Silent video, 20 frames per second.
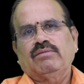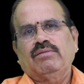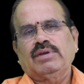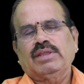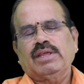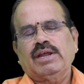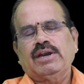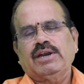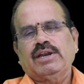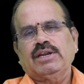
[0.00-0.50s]

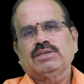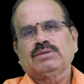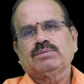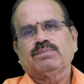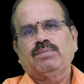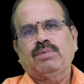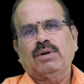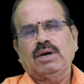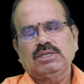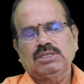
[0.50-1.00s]
whether it is
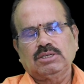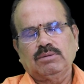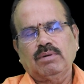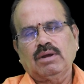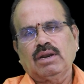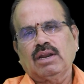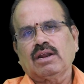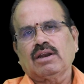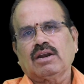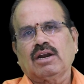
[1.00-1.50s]

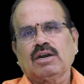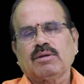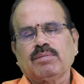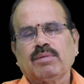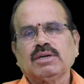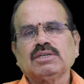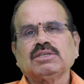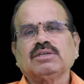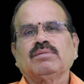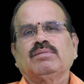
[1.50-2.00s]
possible or
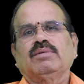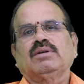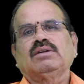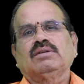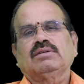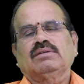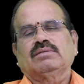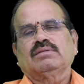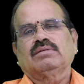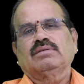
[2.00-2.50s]
not
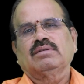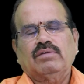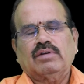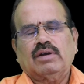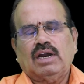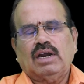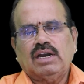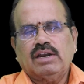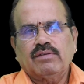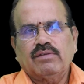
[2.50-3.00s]
possible,
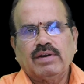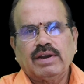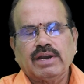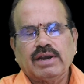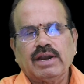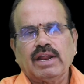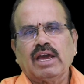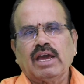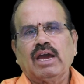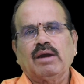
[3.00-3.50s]

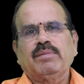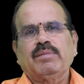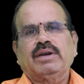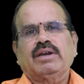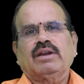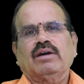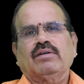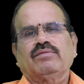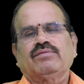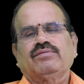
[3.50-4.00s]
cultivated a
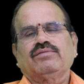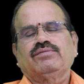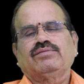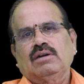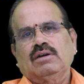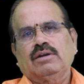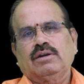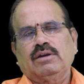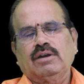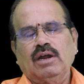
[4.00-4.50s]
habit of
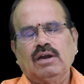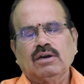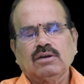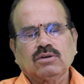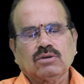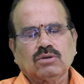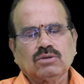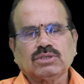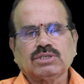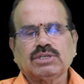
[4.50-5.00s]

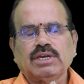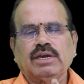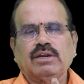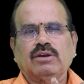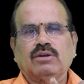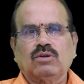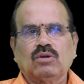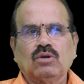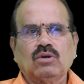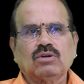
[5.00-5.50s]
not to say
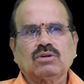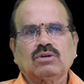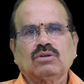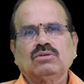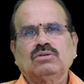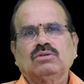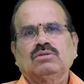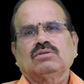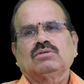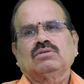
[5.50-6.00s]
no
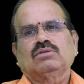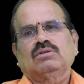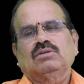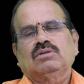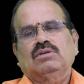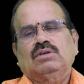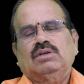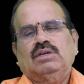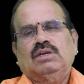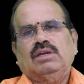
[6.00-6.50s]
to
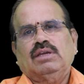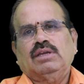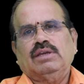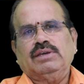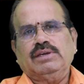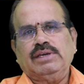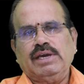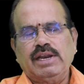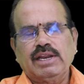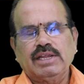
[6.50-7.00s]

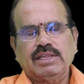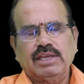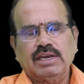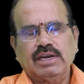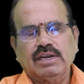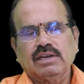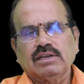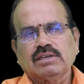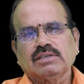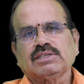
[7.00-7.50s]

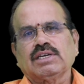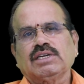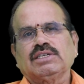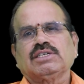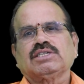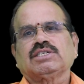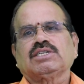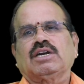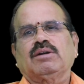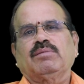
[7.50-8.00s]
anything
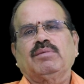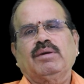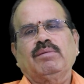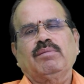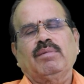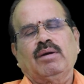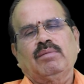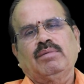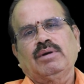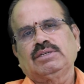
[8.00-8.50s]
suggested by
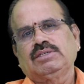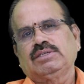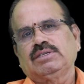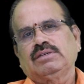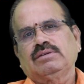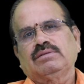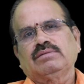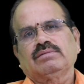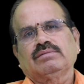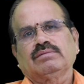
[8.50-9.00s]

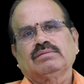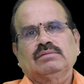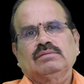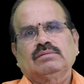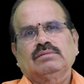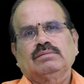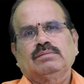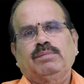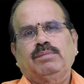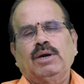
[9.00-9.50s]
Babaji.
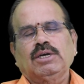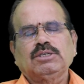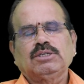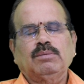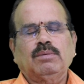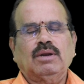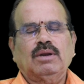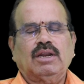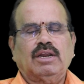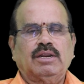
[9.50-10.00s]

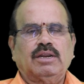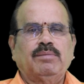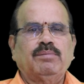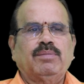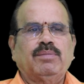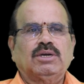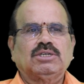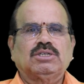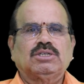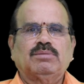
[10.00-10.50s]
Possible or
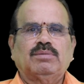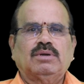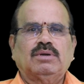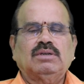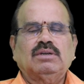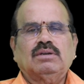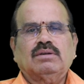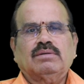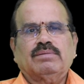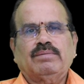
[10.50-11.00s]

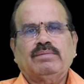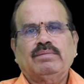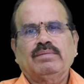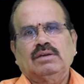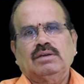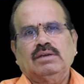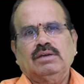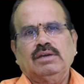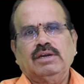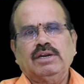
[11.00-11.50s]
impossible,
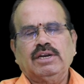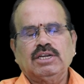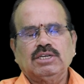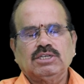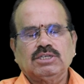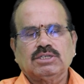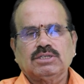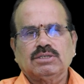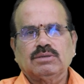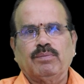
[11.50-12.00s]
it
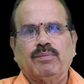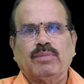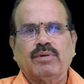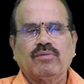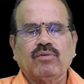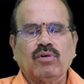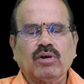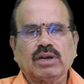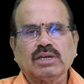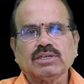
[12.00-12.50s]
is
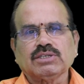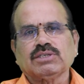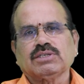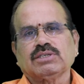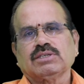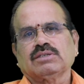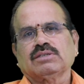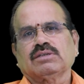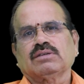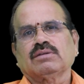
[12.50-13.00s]
before
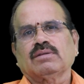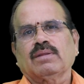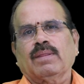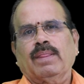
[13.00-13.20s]
us.